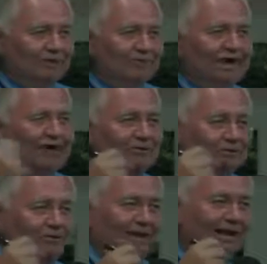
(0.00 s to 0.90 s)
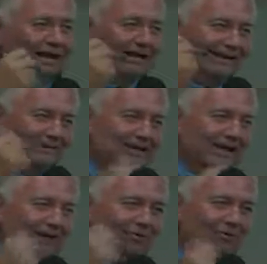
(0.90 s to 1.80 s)
standards apply as
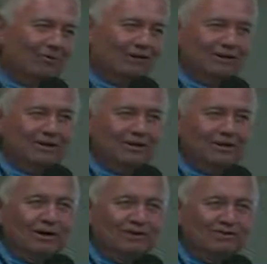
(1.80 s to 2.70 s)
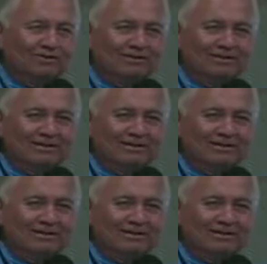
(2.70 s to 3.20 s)
we have over here in the U.S.